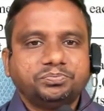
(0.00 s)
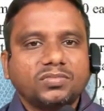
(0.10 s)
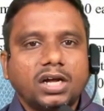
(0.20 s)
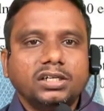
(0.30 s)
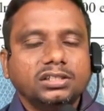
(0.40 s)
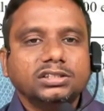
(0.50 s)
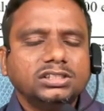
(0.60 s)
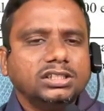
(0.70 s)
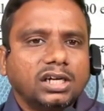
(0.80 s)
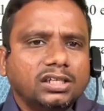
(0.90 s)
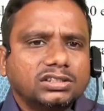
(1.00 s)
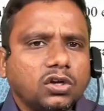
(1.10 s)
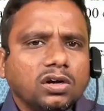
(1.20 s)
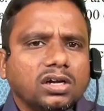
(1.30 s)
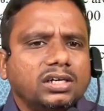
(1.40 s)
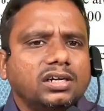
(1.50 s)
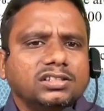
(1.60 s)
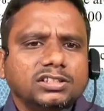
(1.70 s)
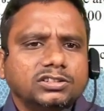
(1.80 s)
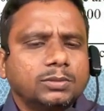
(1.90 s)
Under stock and debtor
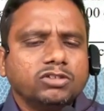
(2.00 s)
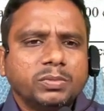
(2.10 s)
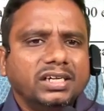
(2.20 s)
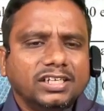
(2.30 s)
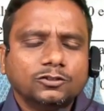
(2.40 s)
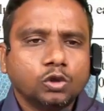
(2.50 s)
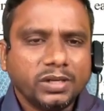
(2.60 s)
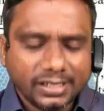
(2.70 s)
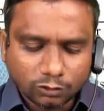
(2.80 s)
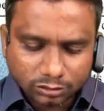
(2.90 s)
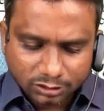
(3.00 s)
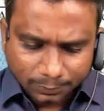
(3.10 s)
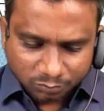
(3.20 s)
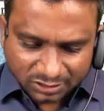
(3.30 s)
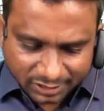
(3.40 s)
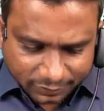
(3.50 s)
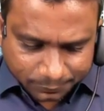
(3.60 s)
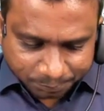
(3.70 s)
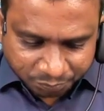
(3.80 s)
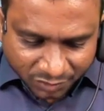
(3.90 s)
system we maintain so many accounts now. Yes.
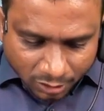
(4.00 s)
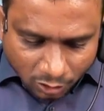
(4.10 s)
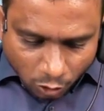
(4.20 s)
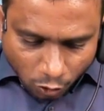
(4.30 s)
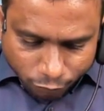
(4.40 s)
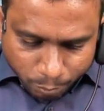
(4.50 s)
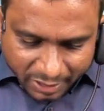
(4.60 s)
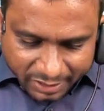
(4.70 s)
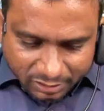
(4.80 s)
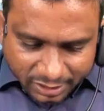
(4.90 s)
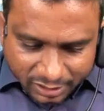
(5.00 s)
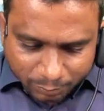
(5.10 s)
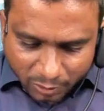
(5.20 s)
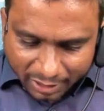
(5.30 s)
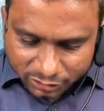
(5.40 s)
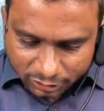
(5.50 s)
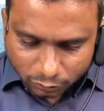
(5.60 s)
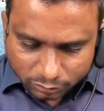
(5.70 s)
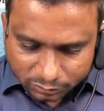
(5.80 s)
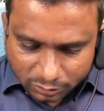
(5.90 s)
Maintaining branch
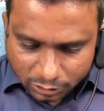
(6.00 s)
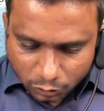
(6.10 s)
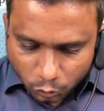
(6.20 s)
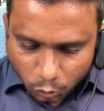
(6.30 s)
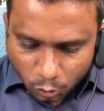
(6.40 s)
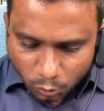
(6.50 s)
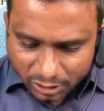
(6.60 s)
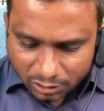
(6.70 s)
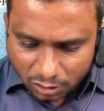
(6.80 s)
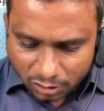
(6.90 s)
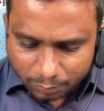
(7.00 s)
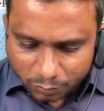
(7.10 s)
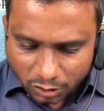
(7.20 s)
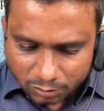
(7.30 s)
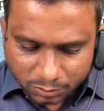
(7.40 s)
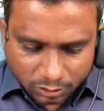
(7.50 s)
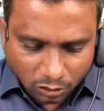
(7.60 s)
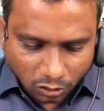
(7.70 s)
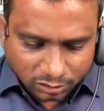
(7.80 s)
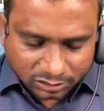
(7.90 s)
accounts, loading on abnormal loss
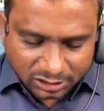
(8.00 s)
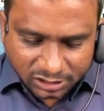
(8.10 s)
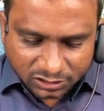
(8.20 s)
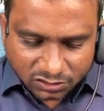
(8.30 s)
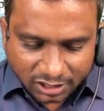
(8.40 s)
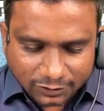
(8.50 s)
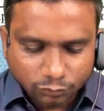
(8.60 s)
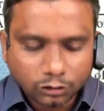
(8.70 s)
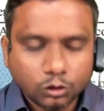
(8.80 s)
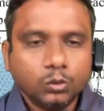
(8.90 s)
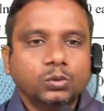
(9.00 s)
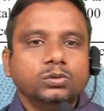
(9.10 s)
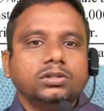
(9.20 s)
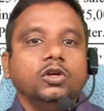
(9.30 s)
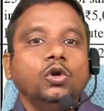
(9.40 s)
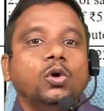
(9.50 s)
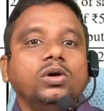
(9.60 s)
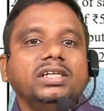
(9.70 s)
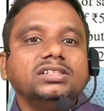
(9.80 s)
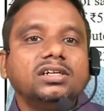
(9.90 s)
is transferred to
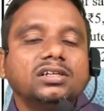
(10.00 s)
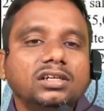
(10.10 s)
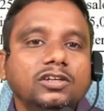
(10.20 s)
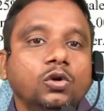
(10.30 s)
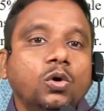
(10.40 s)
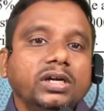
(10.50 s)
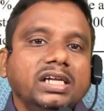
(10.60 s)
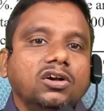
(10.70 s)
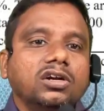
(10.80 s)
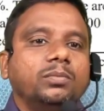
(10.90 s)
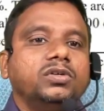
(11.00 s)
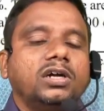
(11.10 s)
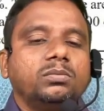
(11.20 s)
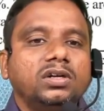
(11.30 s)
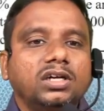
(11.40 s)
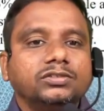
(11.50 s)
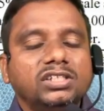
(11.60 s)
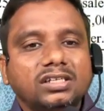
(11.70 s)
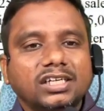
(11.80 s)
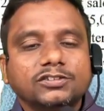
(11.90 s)
loading abnormal loss we
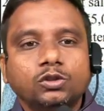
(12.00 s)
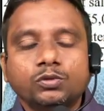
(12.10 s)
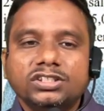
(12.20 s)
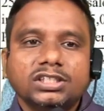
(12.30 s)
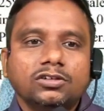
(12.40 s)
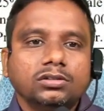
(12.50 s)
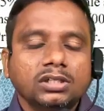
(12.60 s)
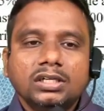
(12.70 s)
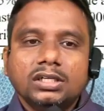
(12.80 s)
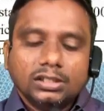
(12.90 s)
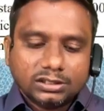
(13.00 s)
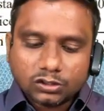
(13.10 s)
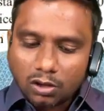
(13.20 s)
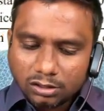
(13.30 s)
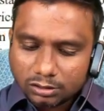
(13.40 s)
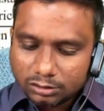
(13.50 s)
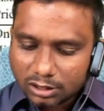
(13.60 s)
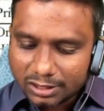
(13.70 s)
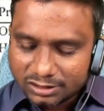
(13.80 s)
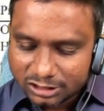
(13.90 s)
transfer to which account? Stock
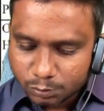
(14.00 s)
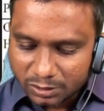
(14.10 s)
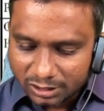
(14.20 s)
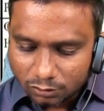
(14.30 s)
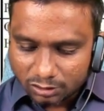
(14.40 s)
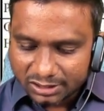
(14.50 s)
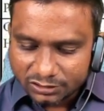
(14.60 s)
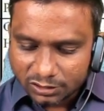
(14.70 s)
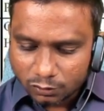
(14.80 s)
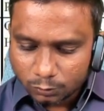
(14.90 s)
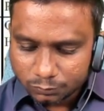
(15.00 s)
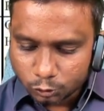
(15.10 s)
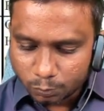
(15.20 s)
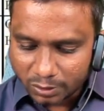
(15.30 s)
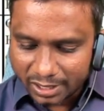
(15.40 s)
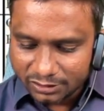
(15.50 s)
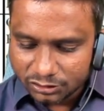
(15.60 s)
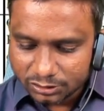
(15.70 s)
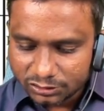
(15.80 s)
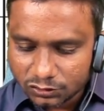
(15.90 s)
adjustment account. Yes or no? So branch
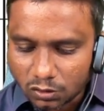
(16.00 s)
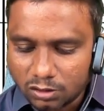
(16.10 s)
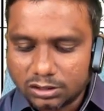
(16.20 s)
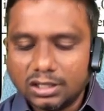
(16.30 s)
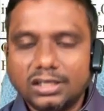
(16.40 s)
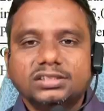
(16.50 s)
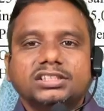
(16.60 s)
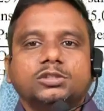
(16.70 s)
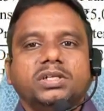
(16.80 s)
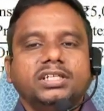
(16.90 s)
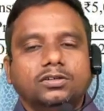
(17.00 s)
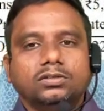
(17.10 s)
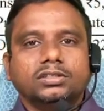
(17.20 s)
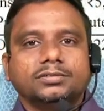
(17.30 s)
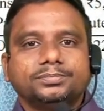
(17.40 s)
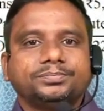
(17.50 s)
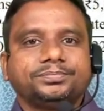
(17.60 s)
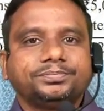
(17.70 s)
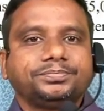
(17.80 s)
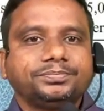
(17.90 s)
stock adjustment account.
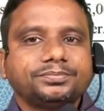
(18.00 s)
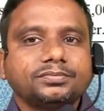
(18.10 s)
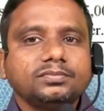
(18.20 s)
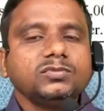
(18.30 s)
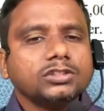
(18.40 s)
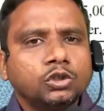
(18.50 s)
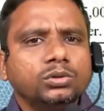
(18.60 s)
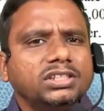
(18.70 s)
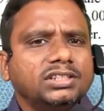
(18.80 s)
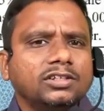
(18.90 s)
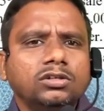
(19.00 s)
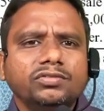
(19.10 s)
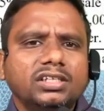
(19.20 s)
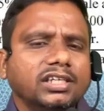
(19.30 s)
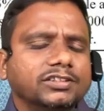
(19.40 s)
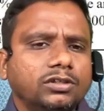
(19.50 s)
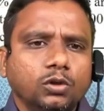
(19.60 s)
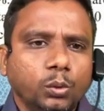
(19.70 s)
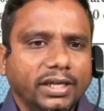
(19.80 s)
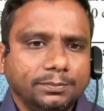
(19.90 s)
To this account we transfer
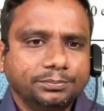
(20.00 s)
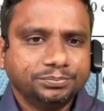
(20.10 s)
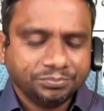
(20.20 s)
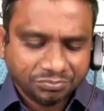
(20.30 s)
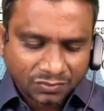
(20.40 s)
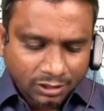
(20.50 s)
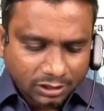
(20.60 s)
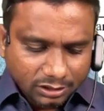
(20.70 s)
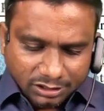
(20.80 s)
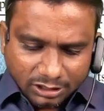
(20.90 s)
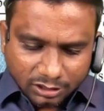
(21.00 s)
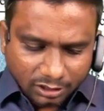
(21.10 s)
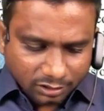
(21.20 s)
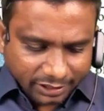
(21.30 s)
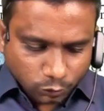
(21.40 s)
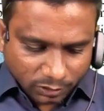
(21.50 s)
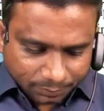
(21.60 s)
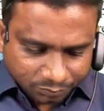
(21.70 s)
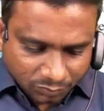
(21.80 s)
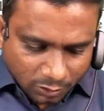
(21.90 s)
loading. Is it clear? Next
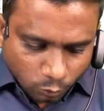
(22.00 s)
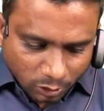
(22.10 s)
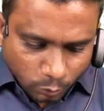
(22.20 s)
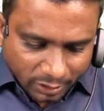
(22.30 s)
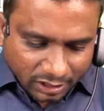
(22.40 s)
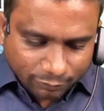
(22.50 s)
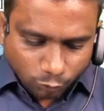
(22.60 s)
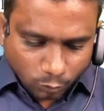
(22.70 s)
124.